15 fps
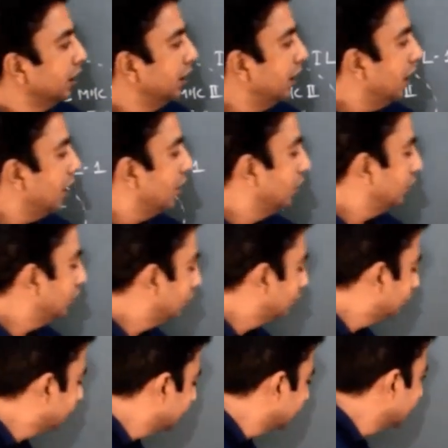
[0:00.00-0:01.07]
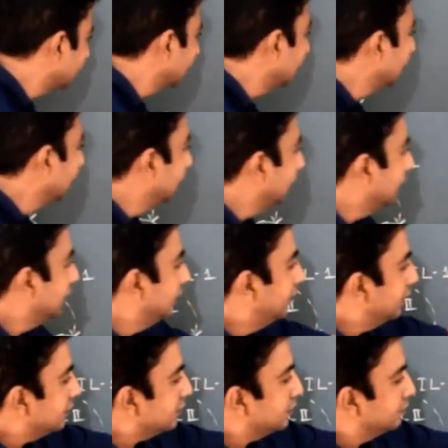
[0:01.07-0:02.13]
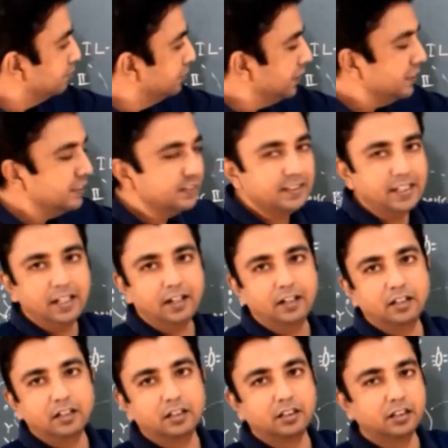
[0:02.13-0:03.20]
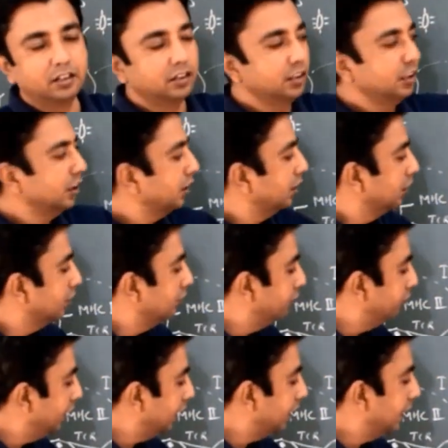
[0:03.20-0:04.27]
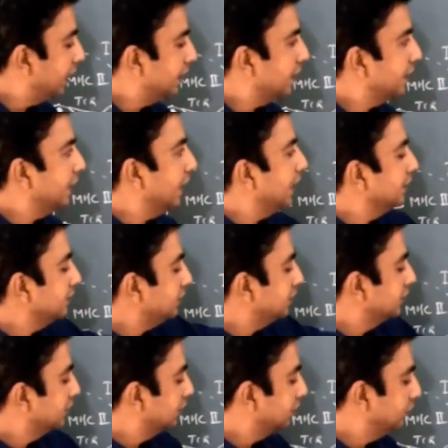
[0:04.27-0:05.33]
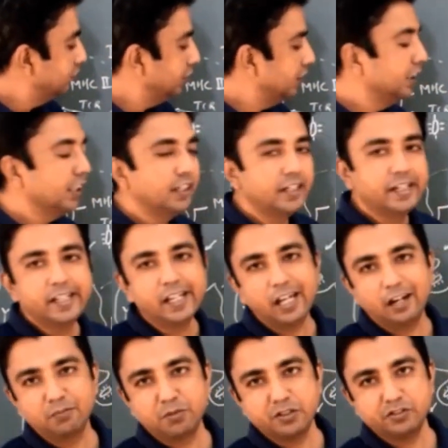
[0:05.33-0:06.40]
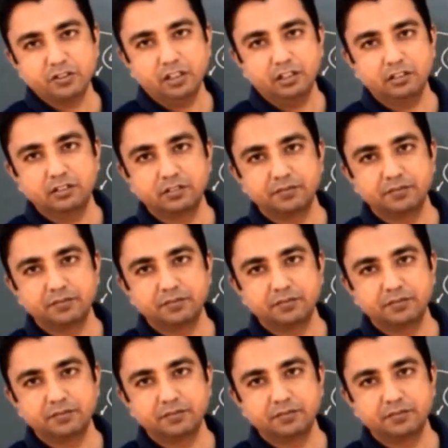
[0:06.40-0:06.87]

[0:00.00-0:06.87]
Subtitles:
Now this B cell will get attached with the T helper cell.